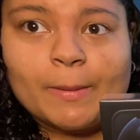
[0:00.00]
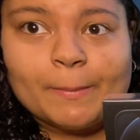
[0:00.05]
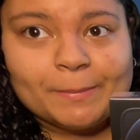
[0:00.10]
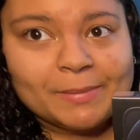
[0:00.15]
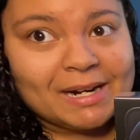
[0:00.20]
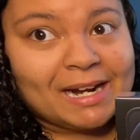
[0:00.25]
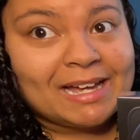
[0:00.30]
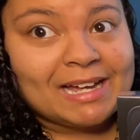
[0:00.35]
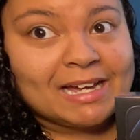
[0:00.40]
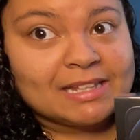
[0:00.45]

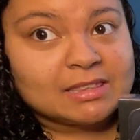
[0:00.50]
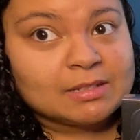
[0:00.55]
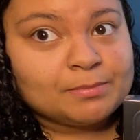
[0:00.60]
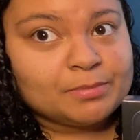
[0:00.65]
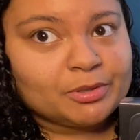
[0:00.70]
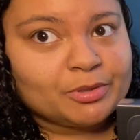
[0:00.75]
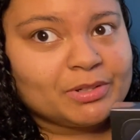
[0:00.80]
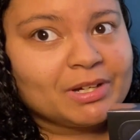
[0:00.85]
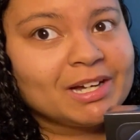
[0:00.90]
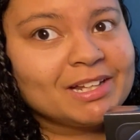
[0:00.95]
but I got the
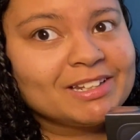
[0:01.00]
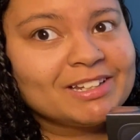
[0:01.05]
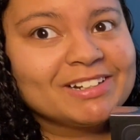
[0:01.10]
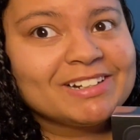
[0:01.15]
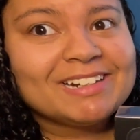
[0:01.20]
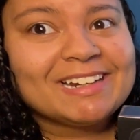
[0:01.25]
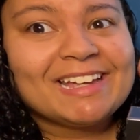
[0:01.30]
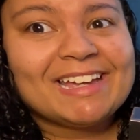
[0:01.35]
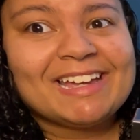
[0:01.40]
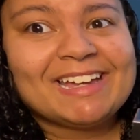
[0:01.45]
blue
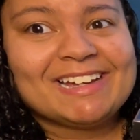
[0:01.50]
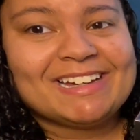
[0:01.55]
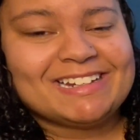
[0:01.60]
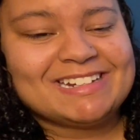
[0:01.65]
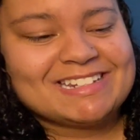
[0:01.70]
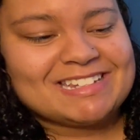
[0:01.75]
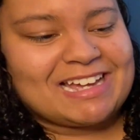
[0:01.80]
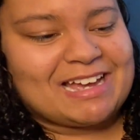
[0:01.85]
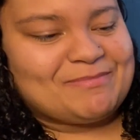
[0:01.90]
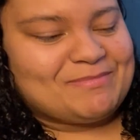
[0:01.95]
color
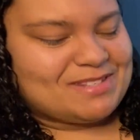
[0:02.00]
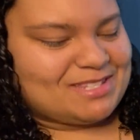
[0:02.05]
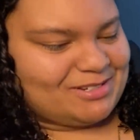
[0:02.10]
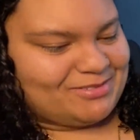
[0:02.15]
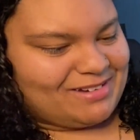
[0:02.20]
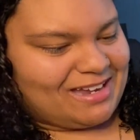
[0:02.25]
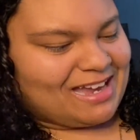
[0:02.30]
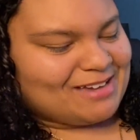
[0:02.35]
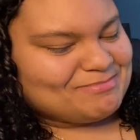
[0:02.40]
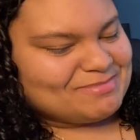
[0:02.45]
and I'm so
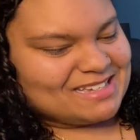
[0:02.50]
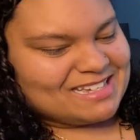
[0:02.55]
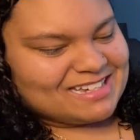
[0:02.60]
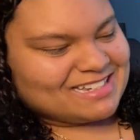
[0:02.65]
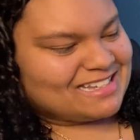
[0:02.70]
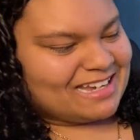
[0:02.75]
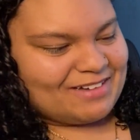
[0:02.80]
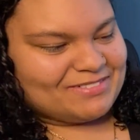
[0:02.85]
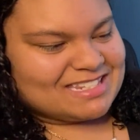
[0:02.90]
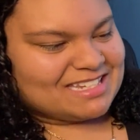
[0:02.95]
happy.
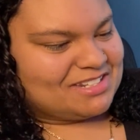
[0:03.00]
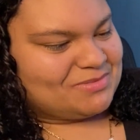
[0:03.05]
When I